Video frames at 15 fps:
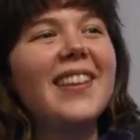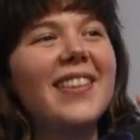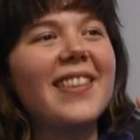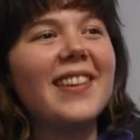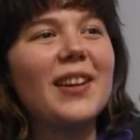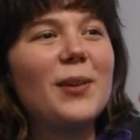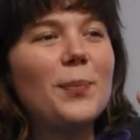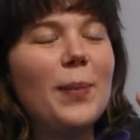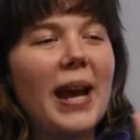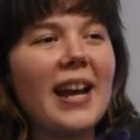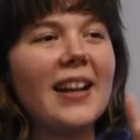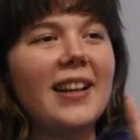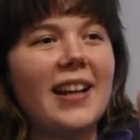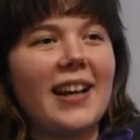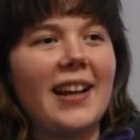The
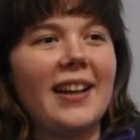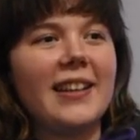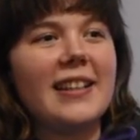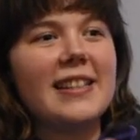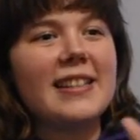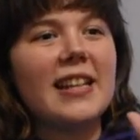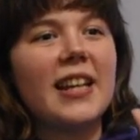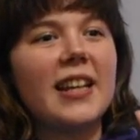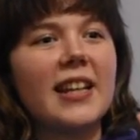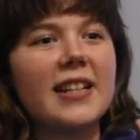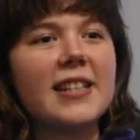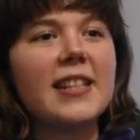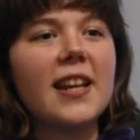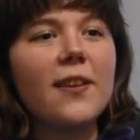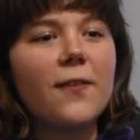bad guy, he's like,
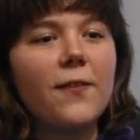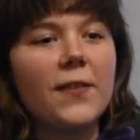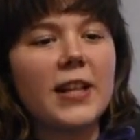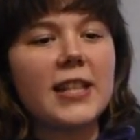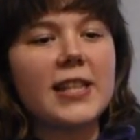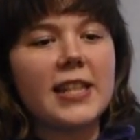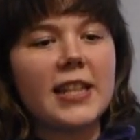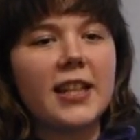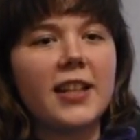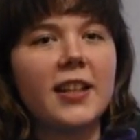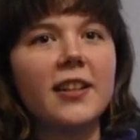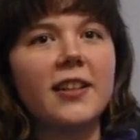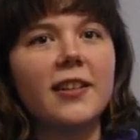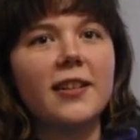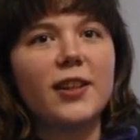instead of
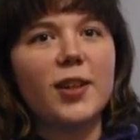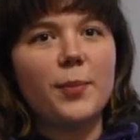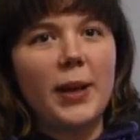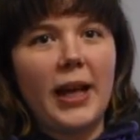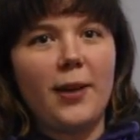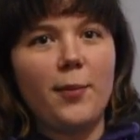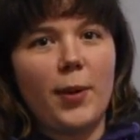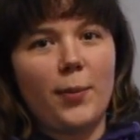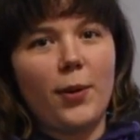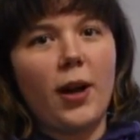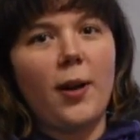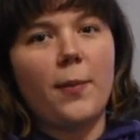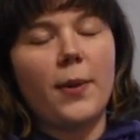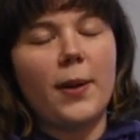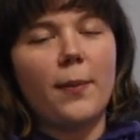fixing the magma
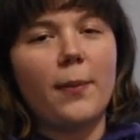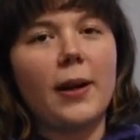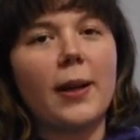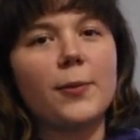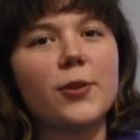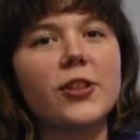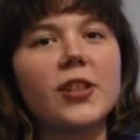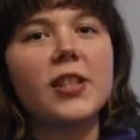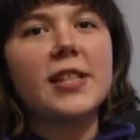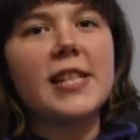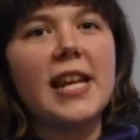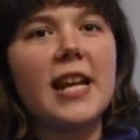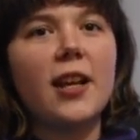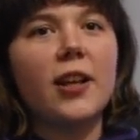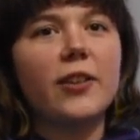problem, I'm just gonna
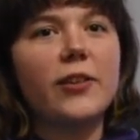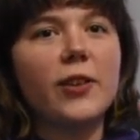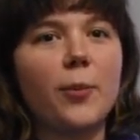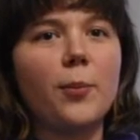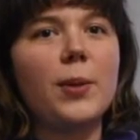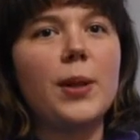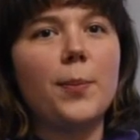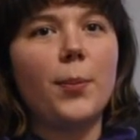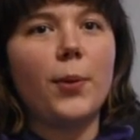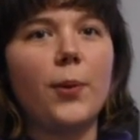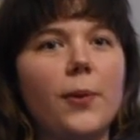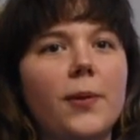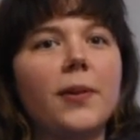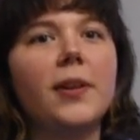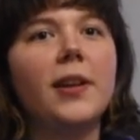take some
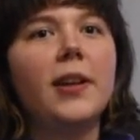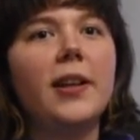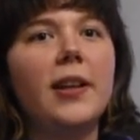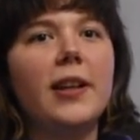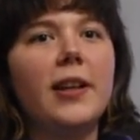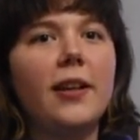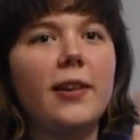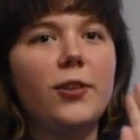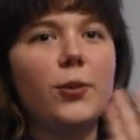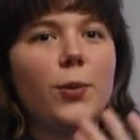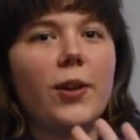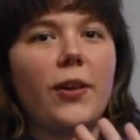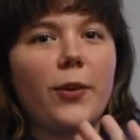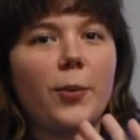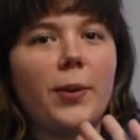people to
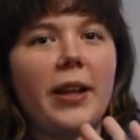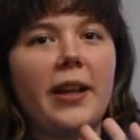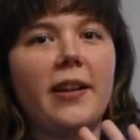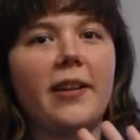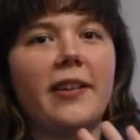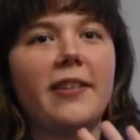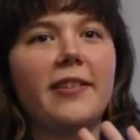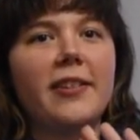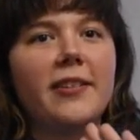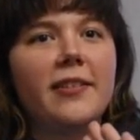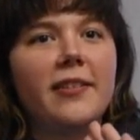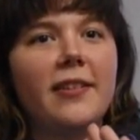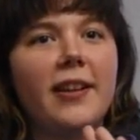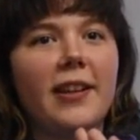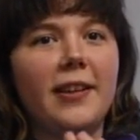another planet
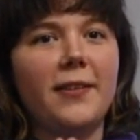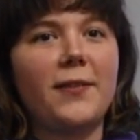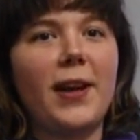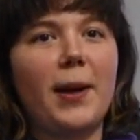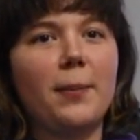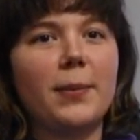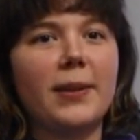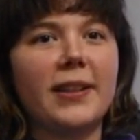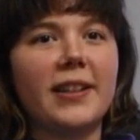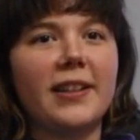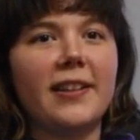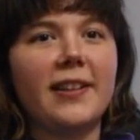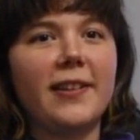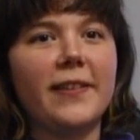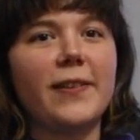and live
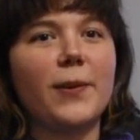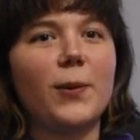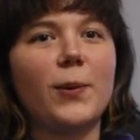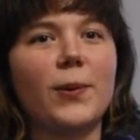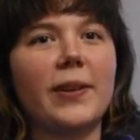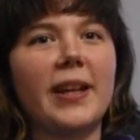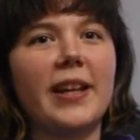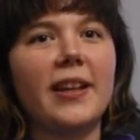happily. And it's the whole like...